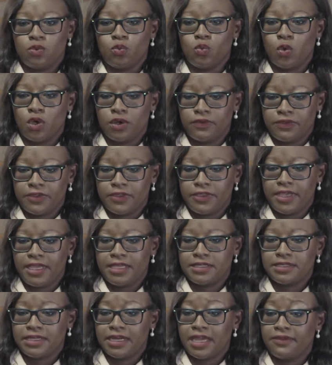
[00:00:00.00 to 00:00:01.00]
One of the
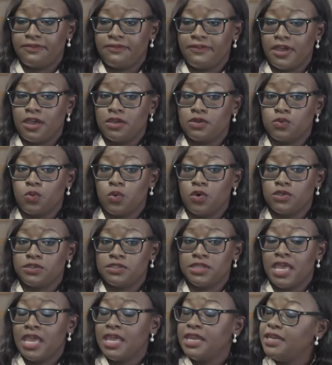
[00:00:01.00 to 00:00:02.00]
things that I found
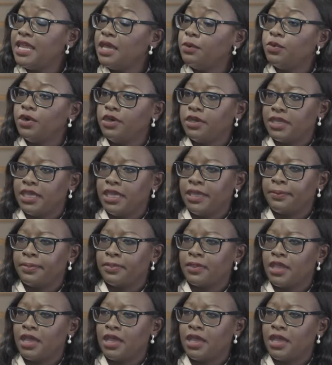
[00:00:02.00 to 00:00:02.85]
was networking.